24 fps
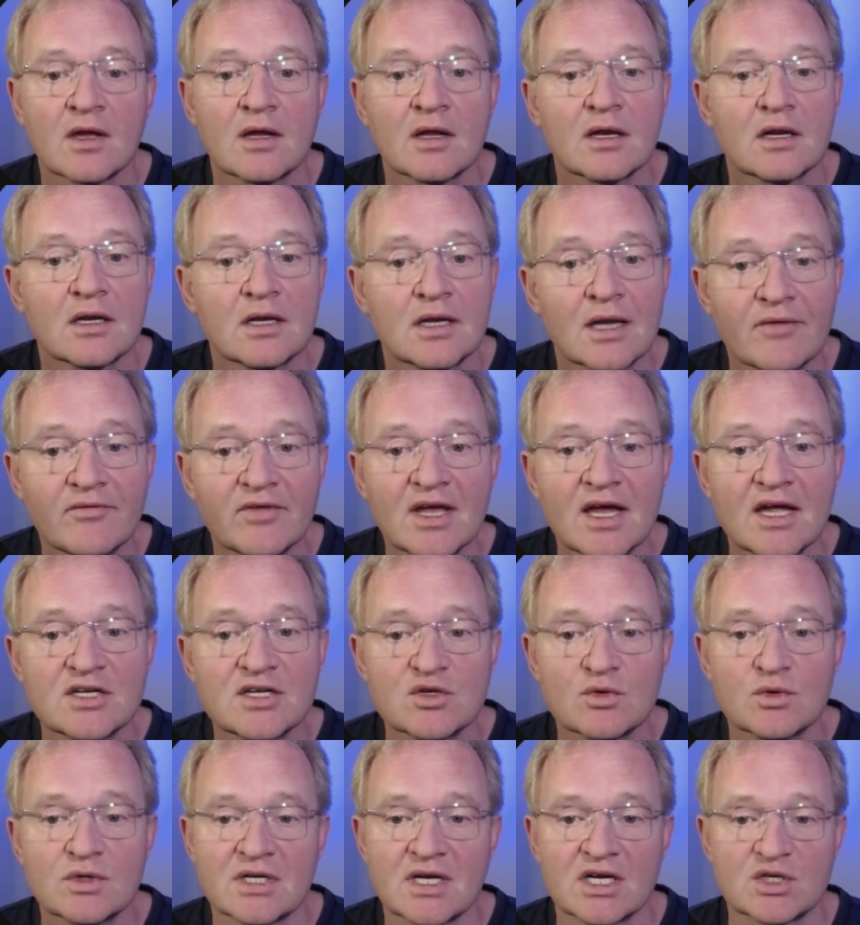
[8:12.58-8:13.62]
Navigate
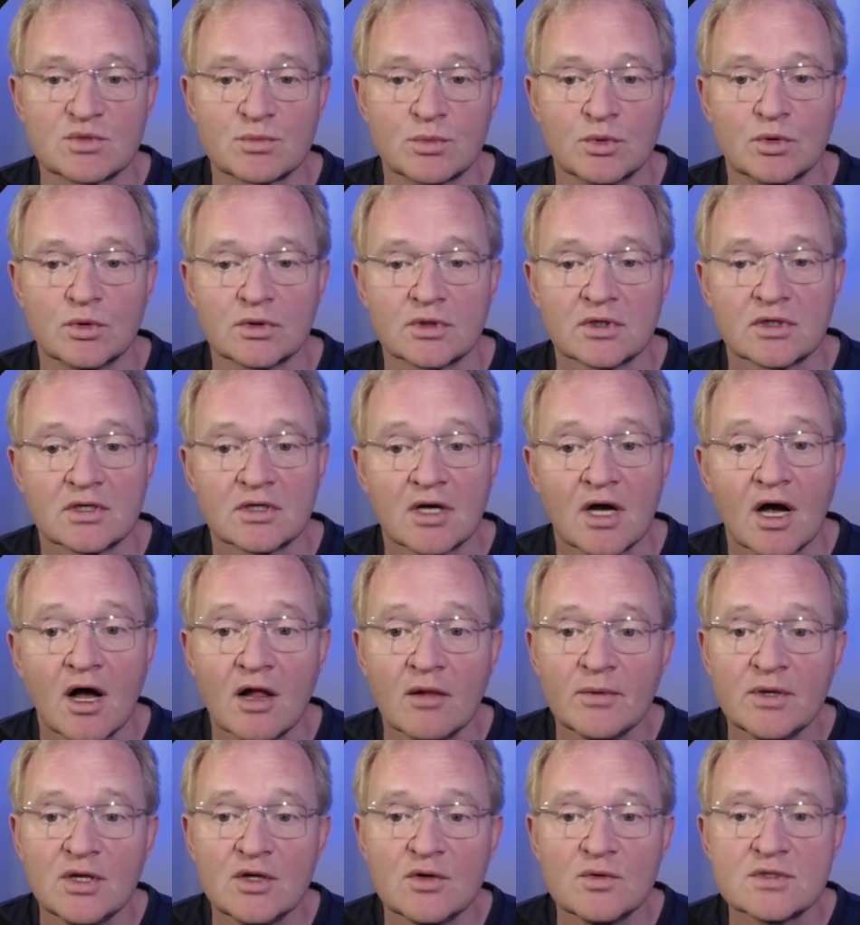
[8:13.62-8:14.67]
to a dashboard. I'll
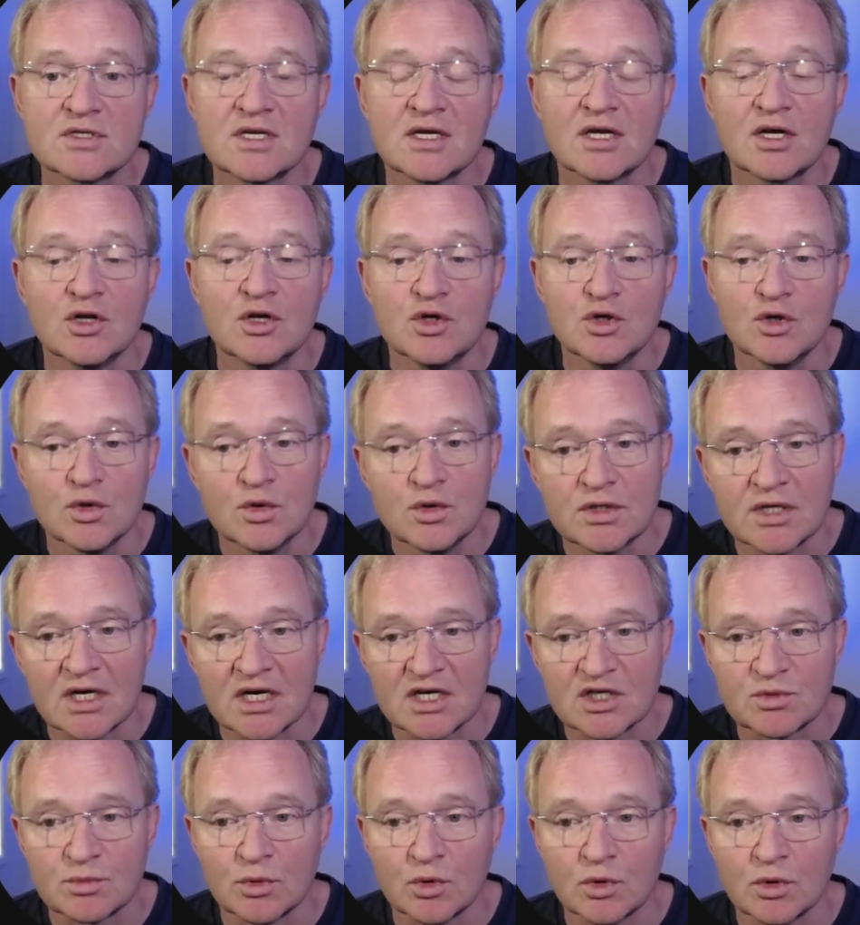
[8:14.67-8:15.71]
be using a new
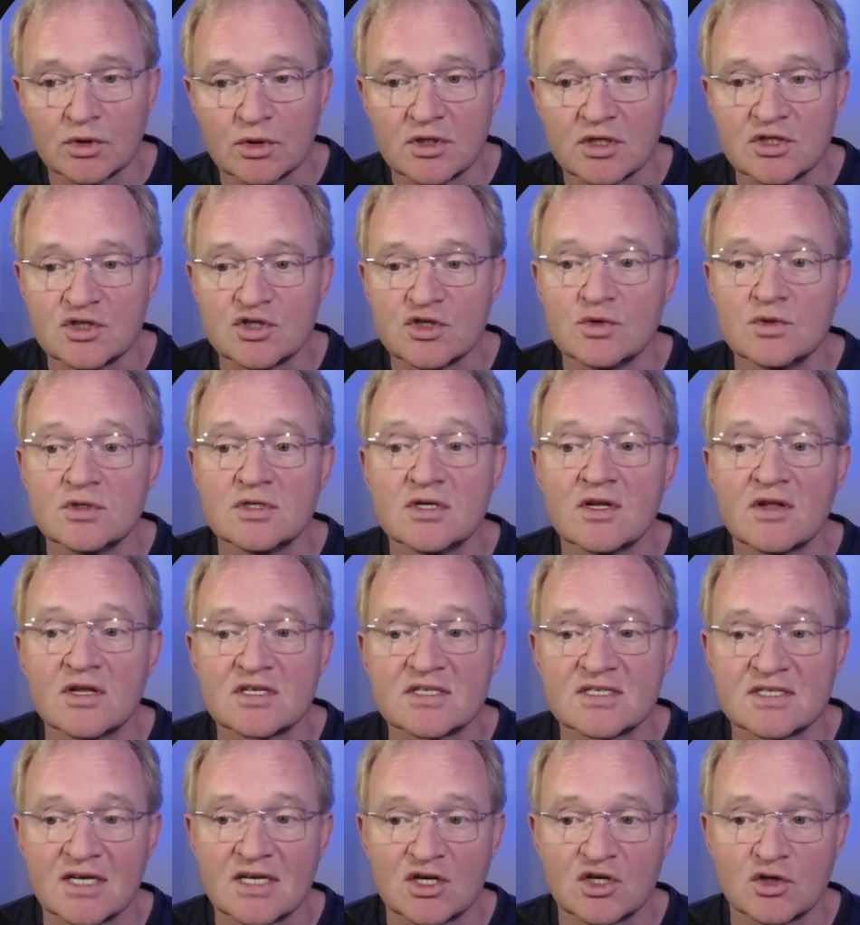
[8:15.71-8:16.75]
dashboard that's using this
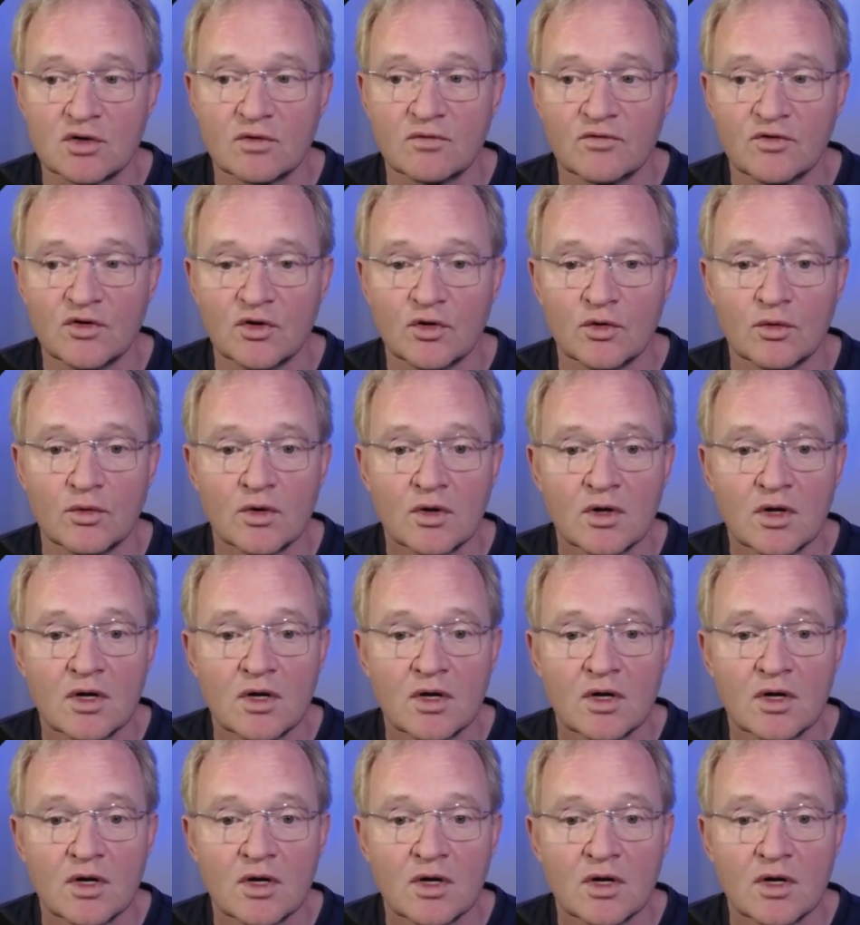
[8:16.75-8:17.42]
section view,